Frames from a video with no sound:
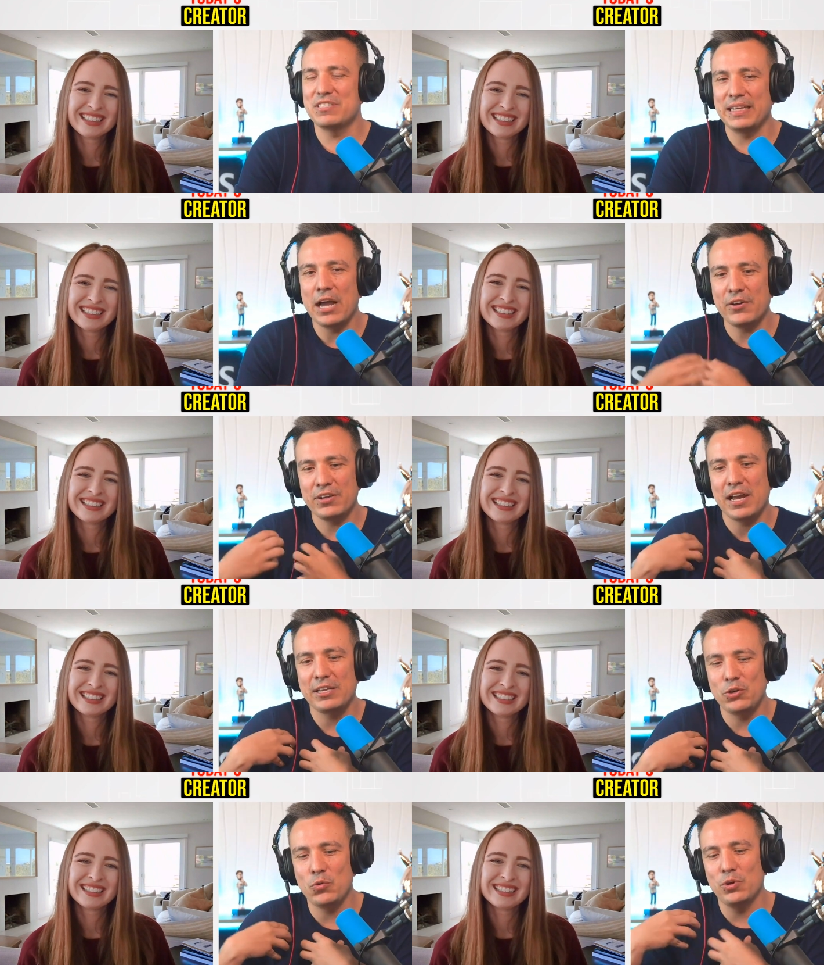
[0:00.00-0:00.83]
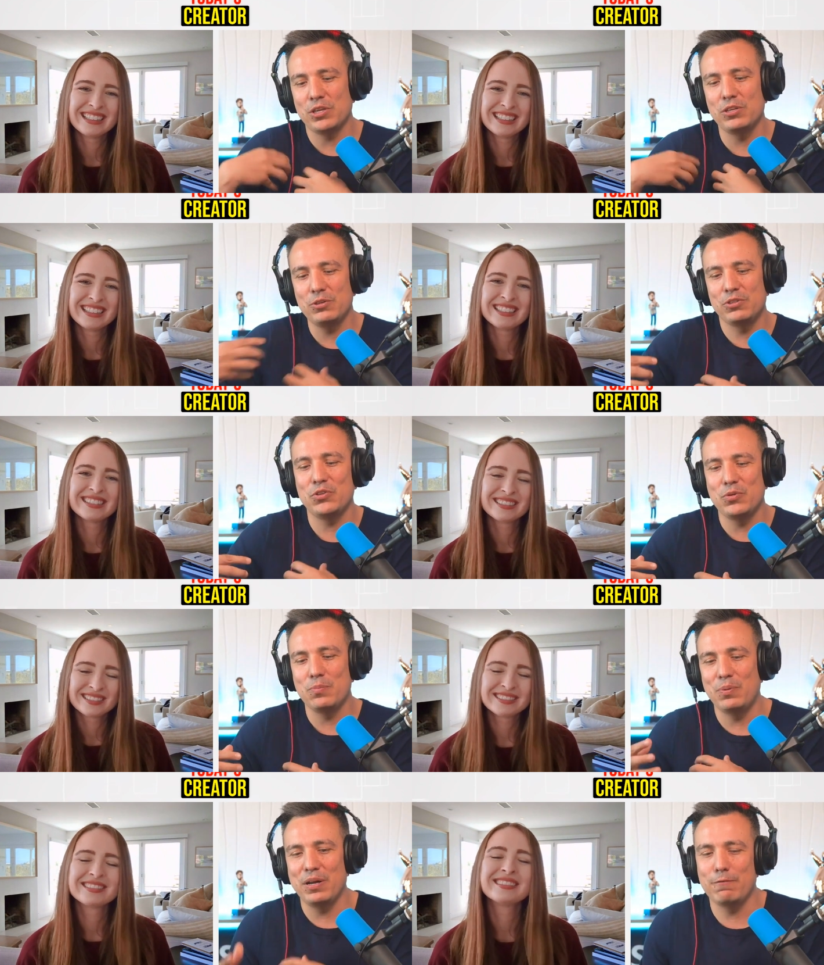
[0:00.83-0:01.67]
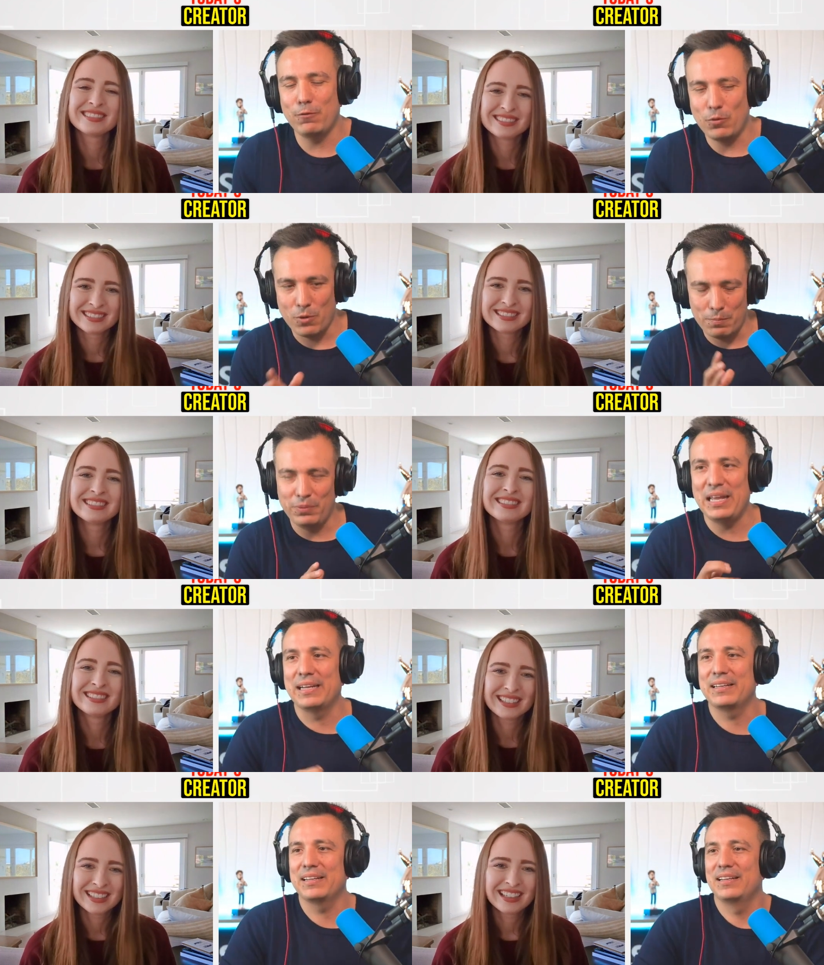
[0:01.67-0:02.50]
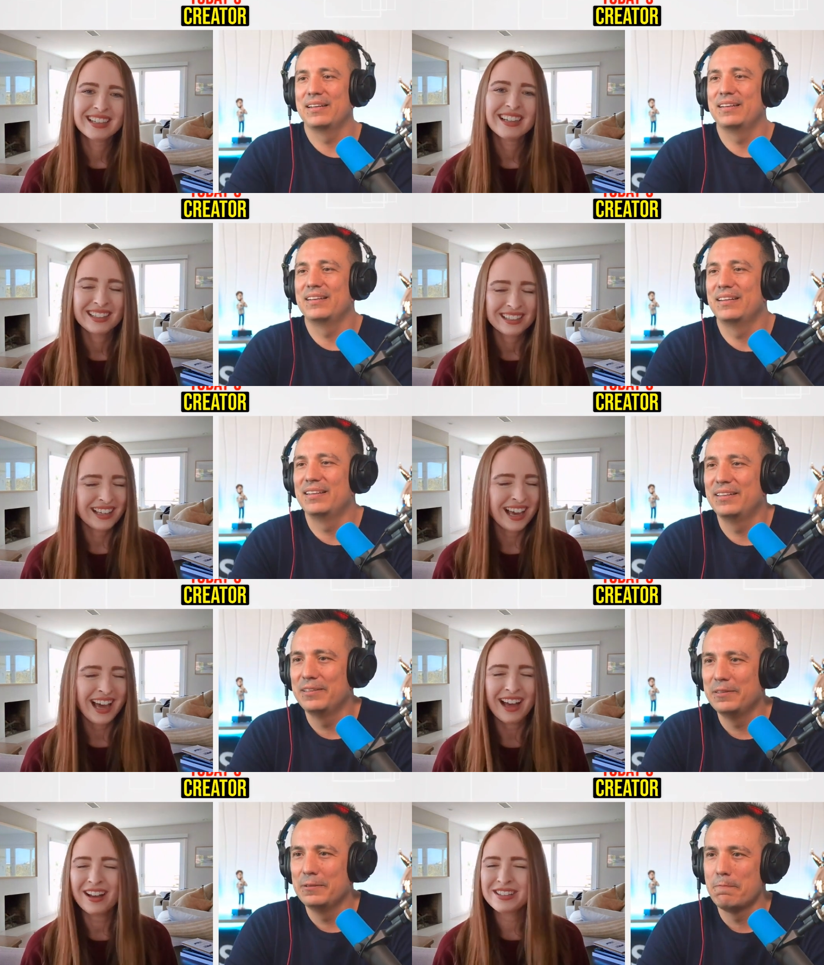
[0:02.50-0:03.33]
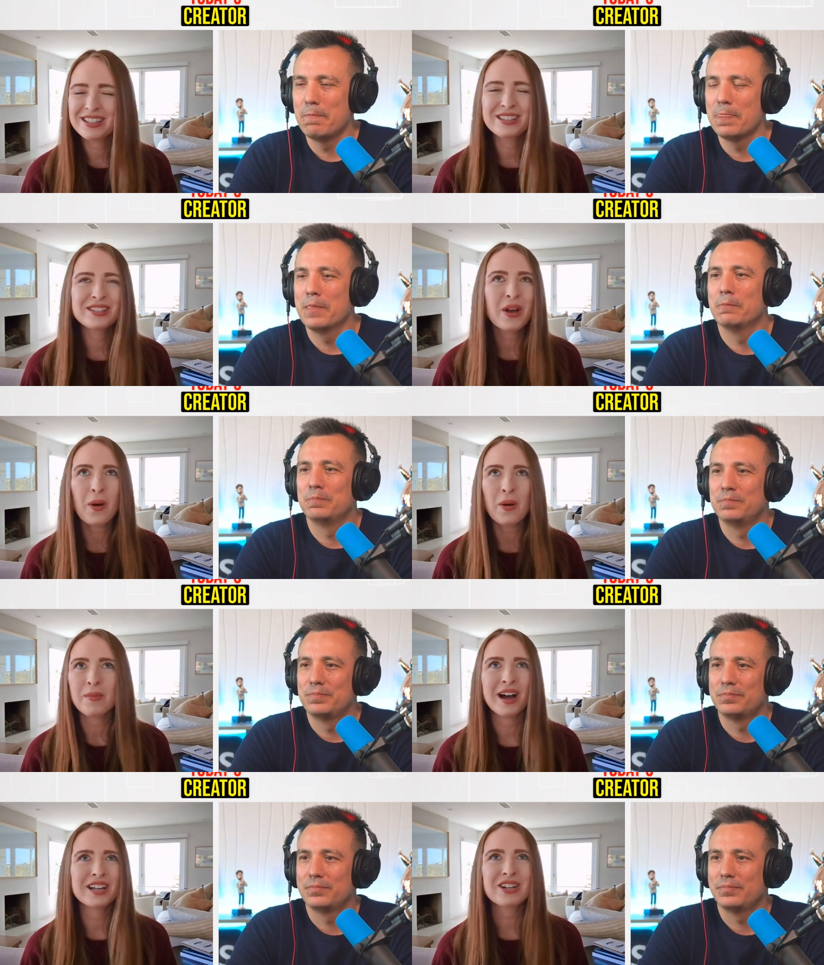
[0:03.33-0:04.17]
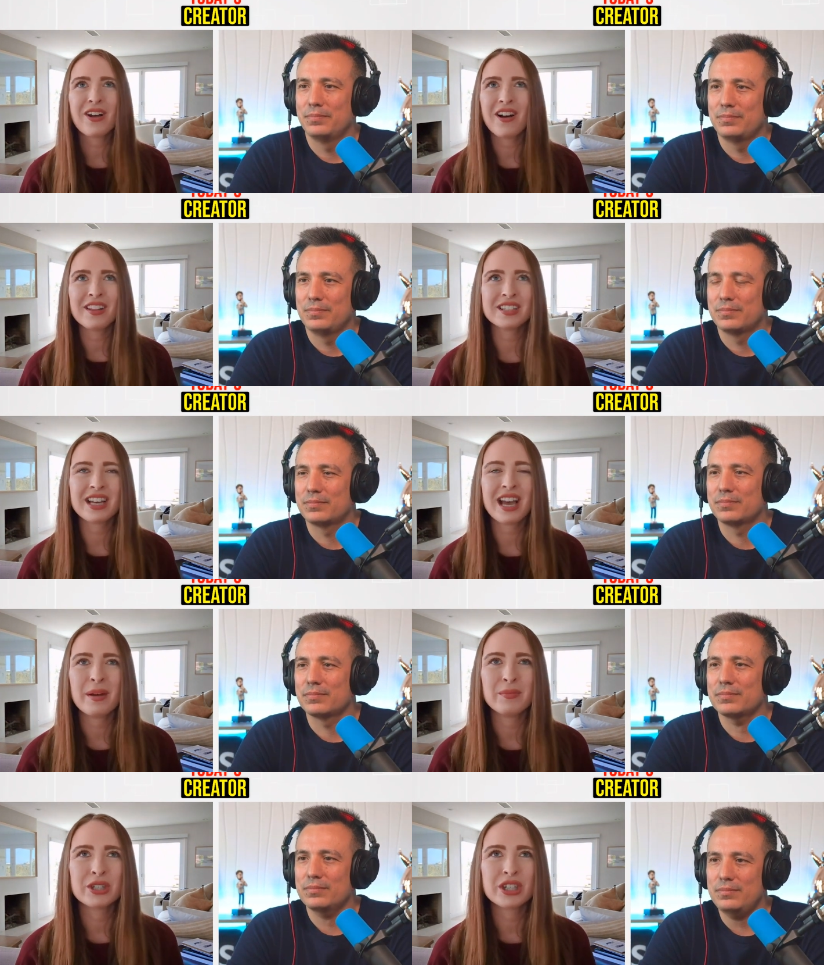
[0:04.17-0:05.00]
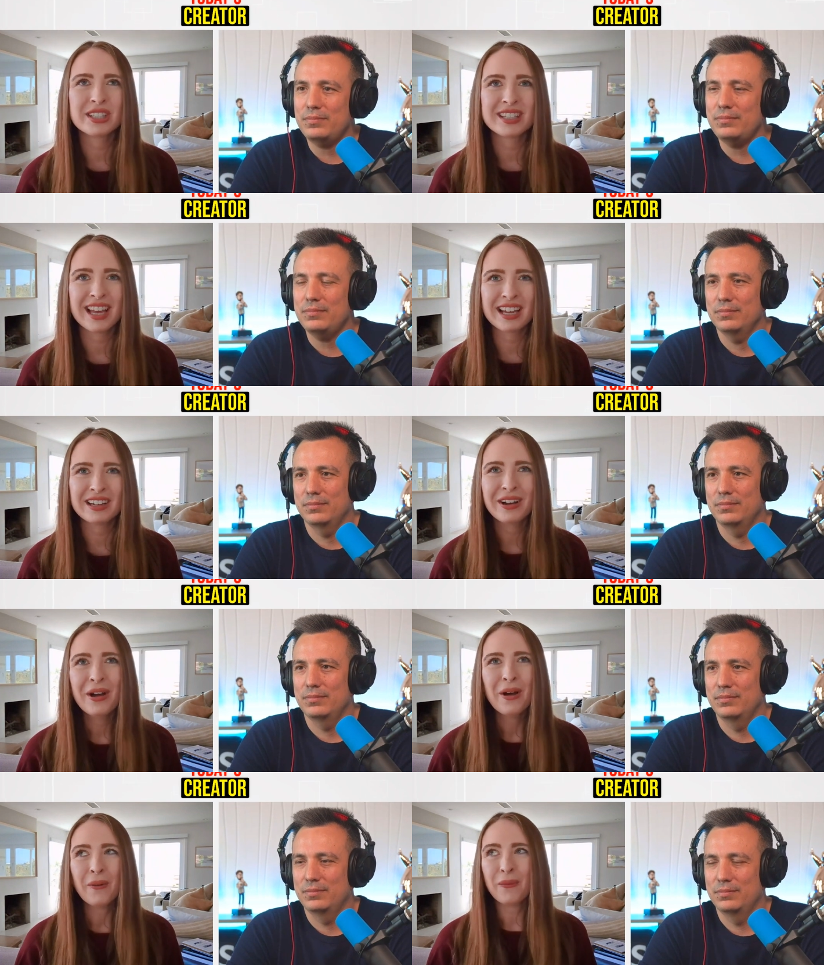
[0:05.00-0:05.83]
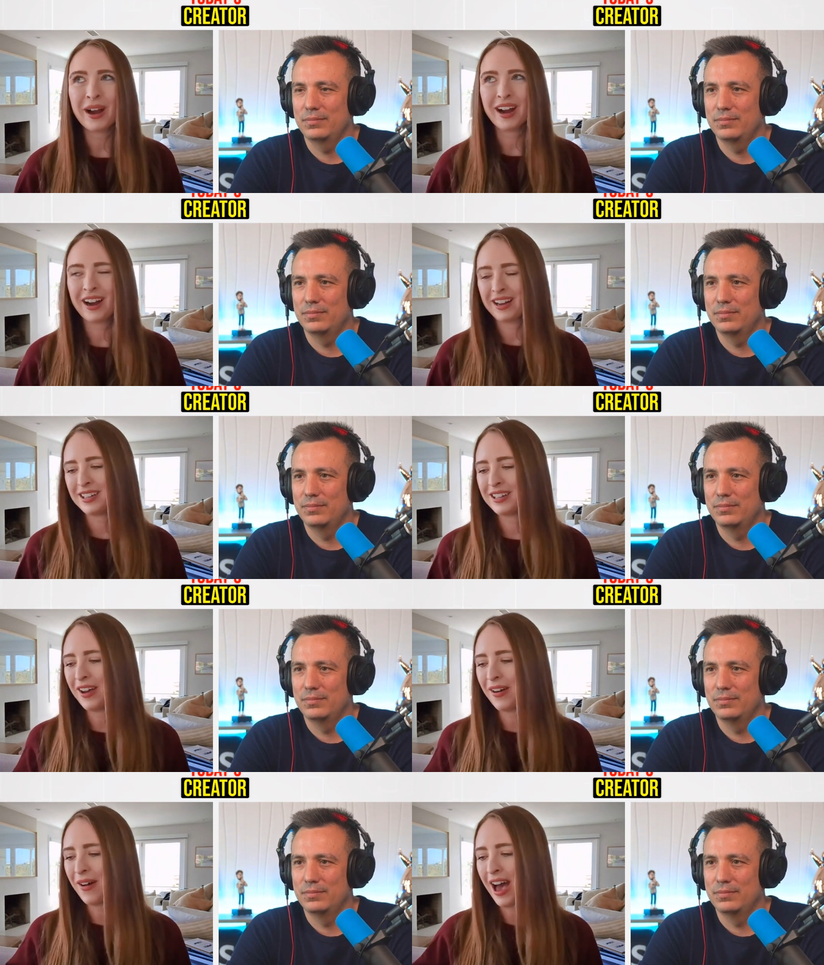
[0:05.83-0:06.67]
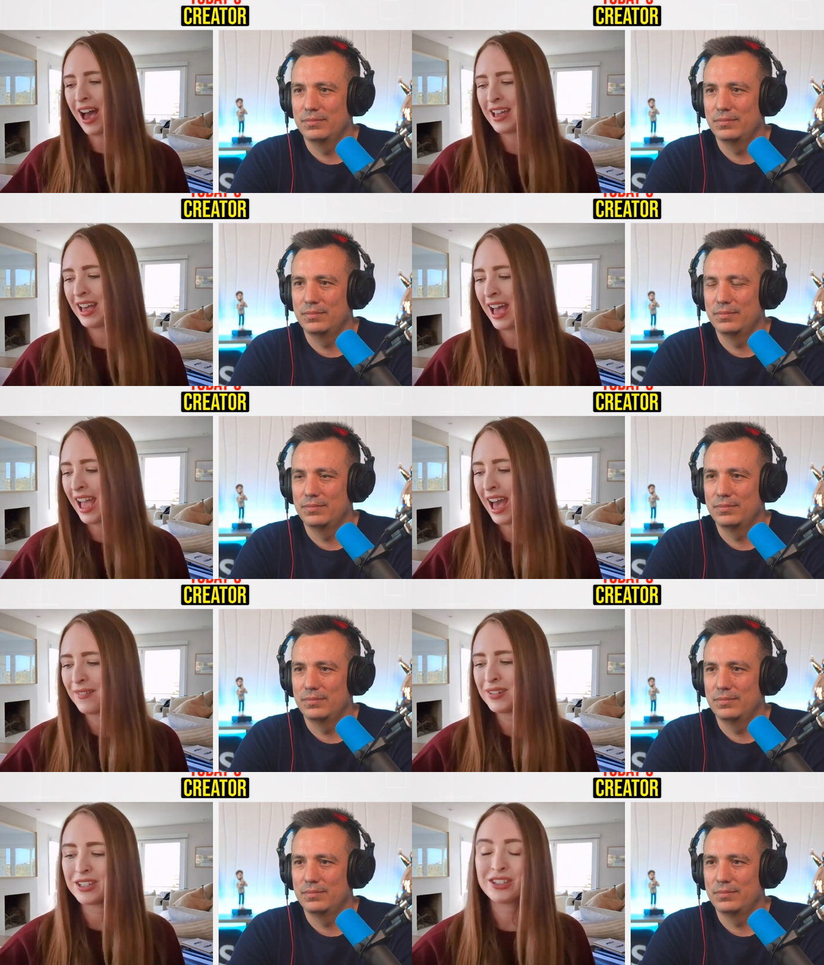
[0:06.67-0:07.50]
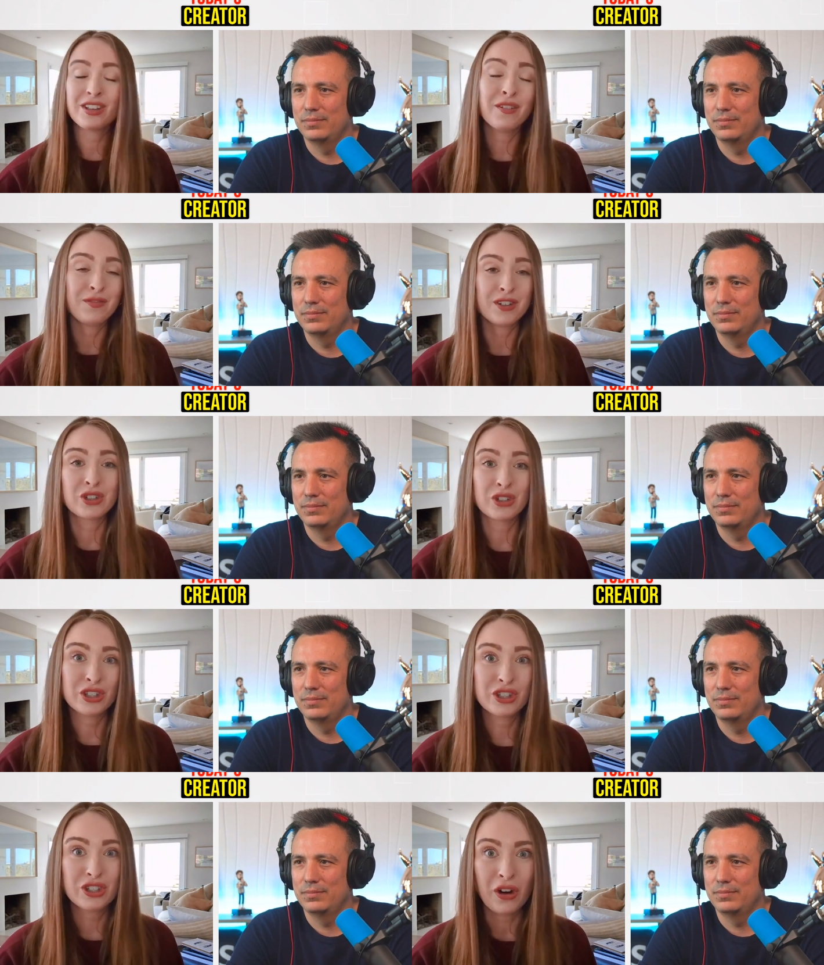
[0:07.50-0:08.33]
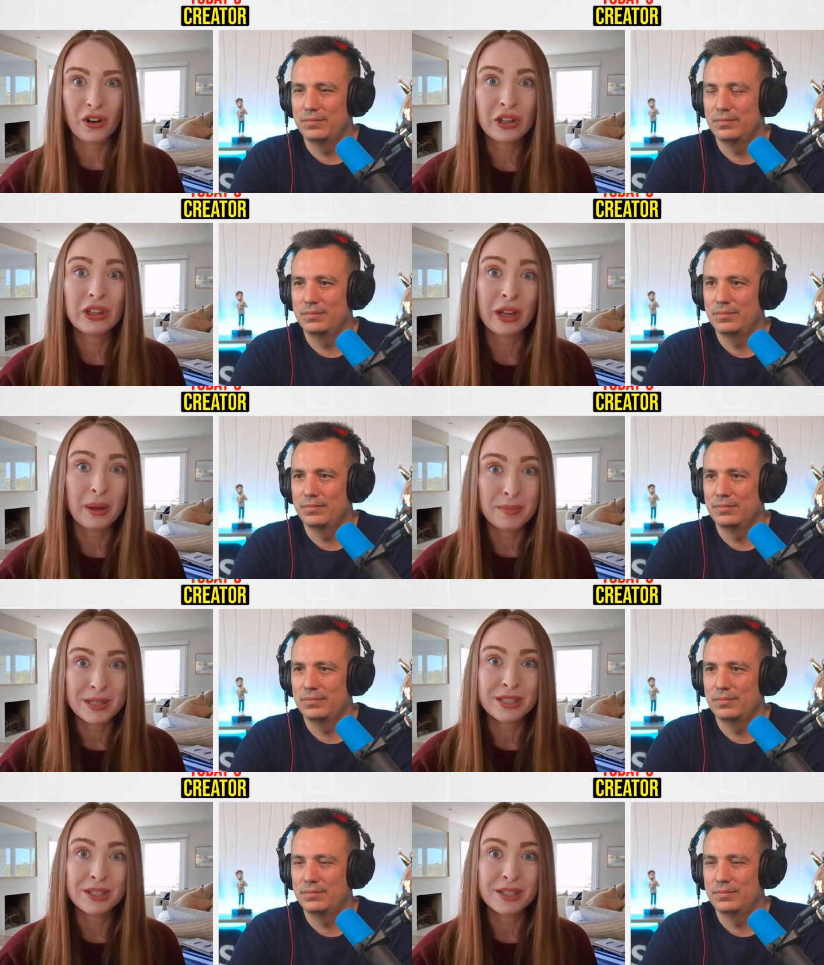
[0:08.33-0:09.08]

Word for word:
Speaker 1: out saying, how can I do what you do but for blank?
Speaker 2: Yeah, so much all the time, which is like where, you know, I haven't officially started like a